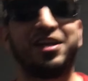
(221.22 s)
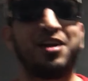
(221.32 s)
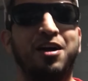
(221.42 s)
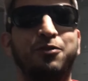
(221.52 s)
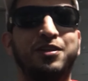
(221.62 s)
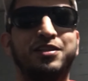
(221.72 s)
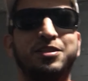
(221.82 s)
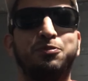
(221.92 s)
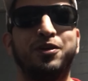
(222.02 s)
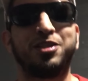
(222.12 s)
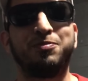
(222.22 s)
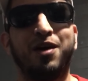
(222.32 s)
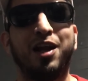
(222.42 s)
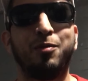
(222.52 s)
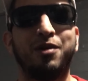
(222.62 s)
it off and just put a
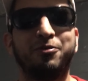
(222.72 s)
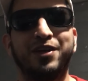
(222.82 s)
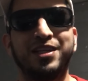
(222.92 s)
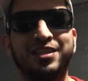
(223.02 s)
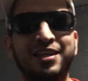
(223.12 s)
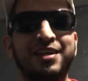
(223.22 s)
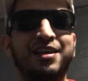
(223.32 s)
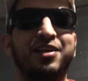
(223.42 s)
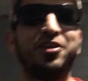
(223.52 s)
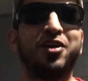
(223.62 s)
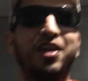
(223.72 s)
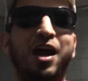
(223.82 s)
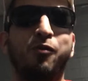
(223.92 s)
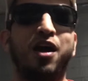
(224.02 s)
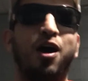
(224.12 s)
smile on my face. You know,
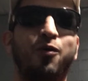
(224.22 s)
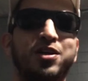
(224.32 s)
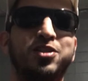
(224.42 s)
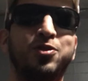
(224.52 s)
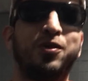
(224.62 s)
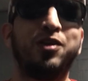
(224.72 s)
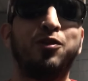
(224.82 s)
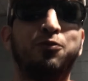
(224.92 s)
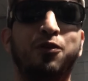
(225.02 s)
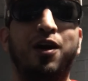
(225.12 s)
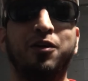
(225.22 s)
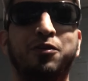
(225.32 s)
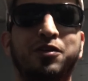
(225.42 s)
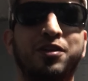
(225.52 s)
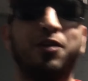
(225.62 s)
like we always do when you fall,
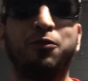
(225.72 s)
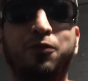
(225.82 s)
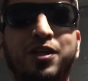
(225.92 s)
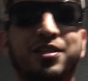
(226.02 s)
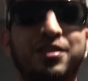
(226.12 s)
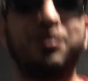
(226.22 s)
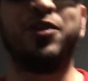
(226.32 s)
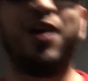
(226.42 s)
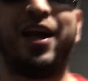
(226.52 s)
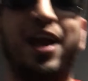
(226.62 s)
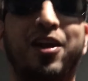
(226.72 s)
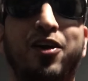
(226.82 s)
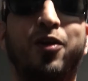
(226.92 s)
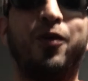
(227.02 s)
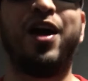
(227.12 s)
you know, first. You know, I can't
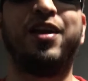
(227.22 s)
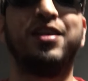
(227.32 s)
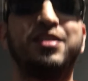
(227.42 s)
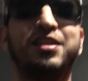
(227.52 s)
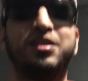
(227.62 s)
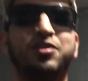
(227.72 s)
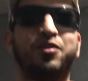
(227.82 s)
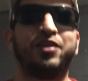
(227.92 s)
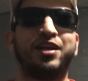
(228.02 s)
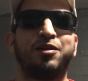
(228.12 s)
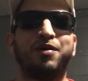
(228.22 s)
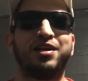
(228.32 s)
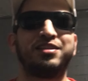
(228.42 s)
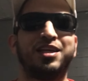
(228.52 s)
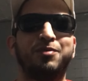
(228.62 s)
look around and see, you know,
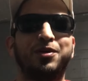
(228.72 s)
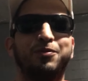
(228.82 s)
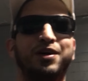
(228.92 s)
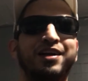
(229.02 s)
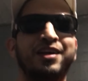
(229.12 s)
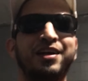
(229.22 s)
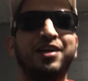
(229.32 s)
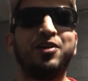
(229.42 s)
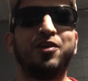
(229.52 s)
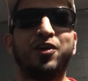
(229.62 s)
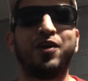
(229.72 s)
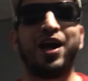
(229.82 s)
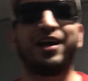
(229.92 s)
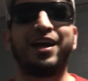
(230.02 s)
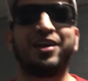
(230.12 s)
anybody see me. But, you know, you
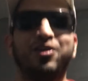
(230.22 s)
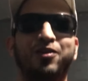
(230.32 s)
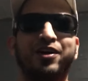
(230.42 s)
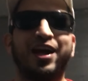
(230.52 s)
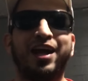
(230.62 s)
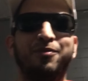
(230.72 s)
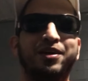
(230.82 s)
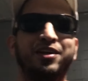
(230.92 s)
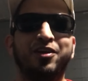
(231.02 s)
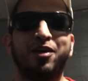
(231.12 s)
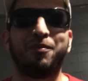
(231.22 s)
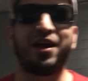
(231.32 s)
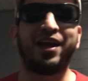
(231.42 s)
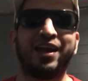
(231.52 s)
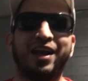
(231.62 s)
act like you're okay. But, you know, in my
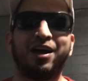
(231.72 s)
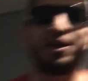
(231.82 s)
head, I